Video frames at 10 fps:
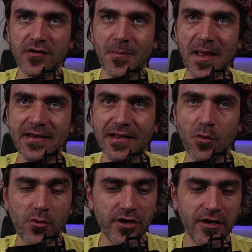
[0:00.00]
depending,
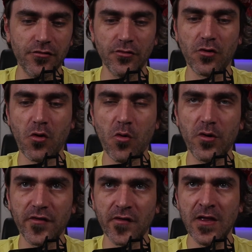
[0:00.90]
or you can do
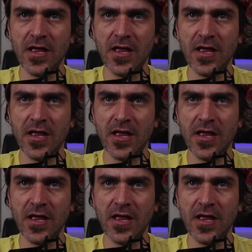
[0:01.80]
chords